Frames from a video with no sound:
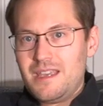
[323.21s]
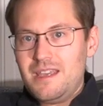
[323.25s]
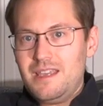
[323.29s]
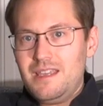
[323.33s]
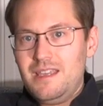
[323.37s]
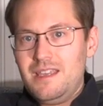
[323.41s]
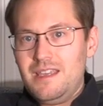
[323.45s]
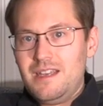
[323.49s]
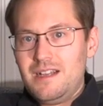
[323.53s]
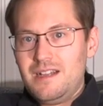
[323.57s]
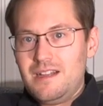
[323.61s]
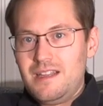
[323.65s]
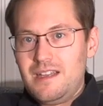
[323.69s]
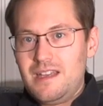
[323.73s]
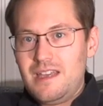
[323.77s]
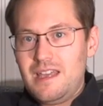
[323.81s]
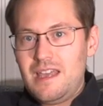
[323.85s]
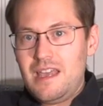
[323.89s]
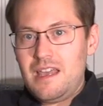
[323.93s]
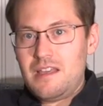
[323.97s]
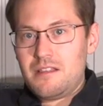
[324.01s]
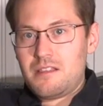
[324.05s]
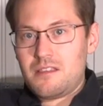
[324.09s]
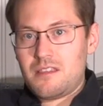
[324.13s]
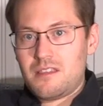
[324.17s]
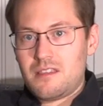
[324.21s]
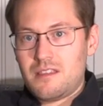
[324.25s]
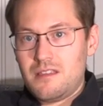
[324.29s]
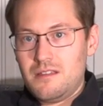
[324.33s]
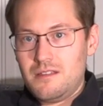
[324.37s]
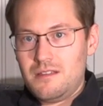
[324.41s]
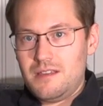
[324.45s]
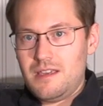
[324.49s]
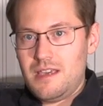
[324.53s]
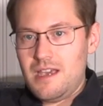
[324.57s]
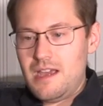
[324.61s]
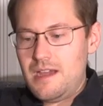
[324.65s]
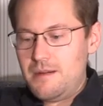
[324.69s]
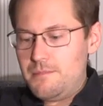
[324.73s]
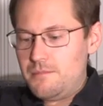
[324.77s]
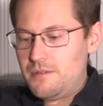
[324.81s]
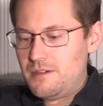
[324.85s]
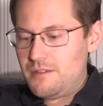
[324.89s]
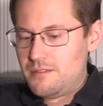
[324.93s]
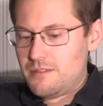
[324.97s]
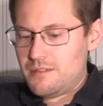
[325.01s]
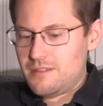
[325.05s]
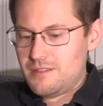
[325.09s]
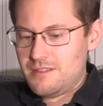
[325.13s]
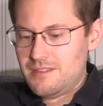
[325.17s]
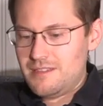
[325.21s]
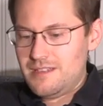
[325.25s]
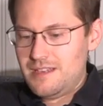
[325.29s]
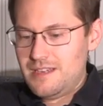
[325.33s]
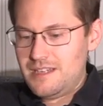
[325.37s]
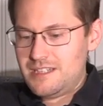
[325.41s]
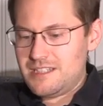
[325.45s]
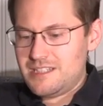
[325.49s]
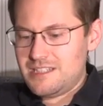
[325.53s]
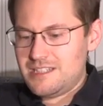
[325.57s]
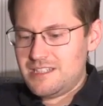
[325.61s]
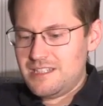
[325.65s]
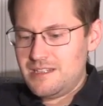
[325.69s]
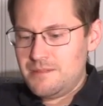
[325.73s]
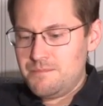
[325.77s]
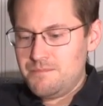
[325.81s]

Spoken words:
ELS cameras that